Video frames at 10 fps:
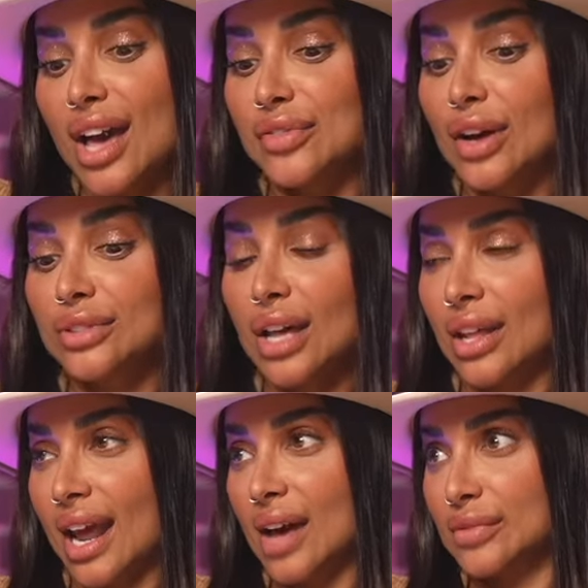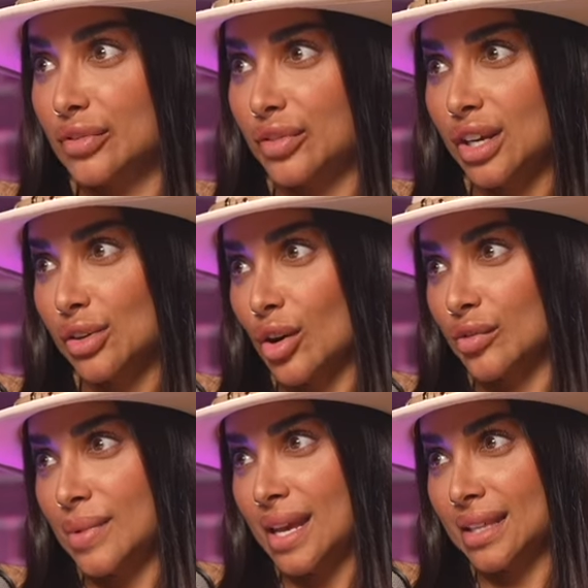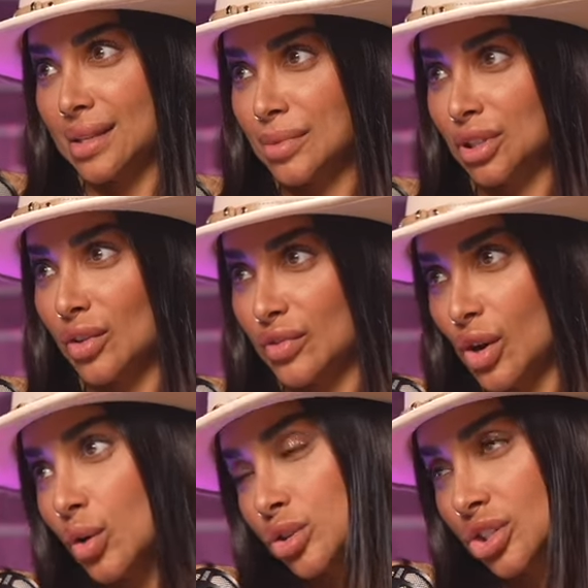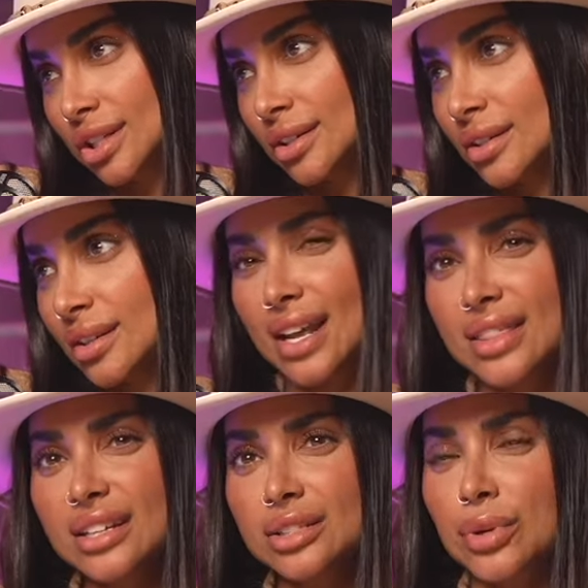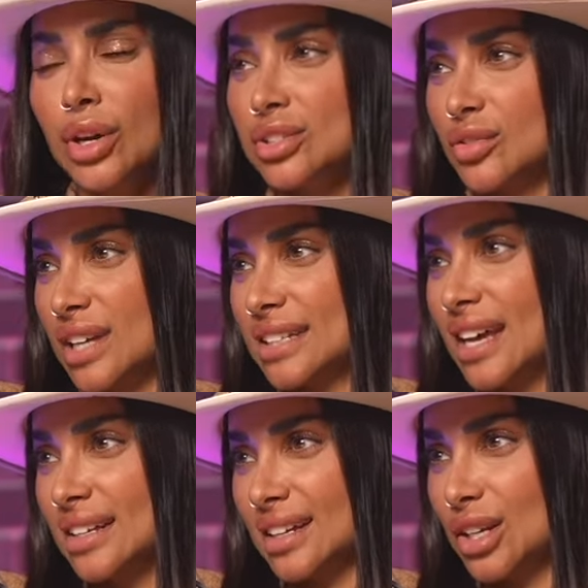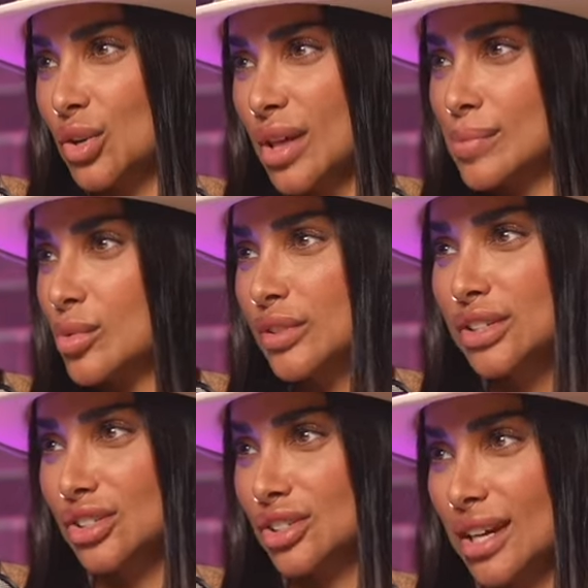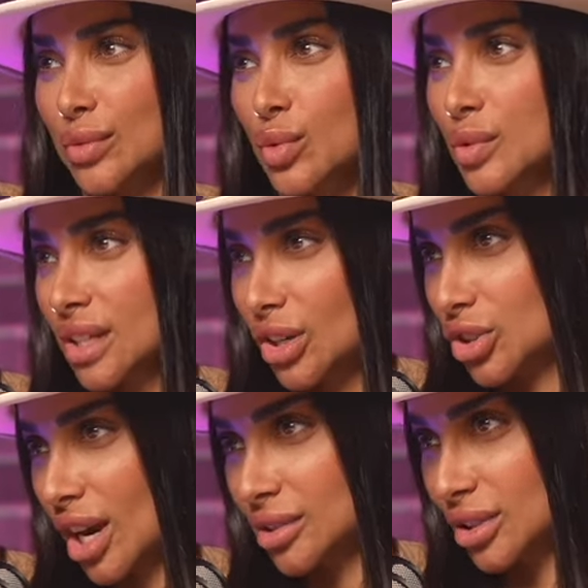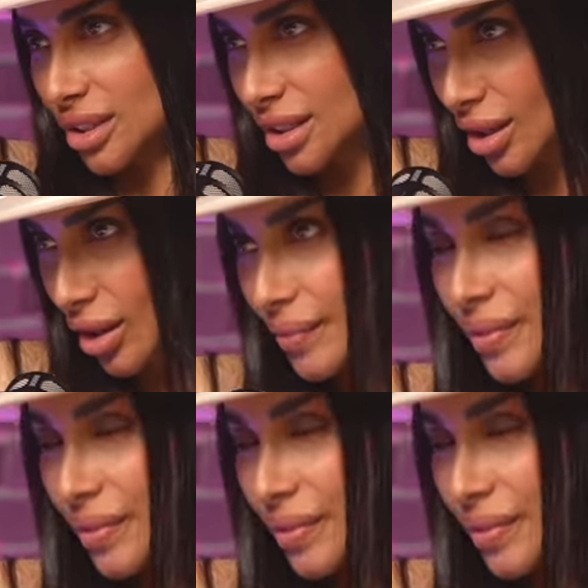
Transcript: I found out that I have a fear of being in the middle of the ocean. And I think it's because of Titanic. You know, that movie just like ruined our childhood, you know?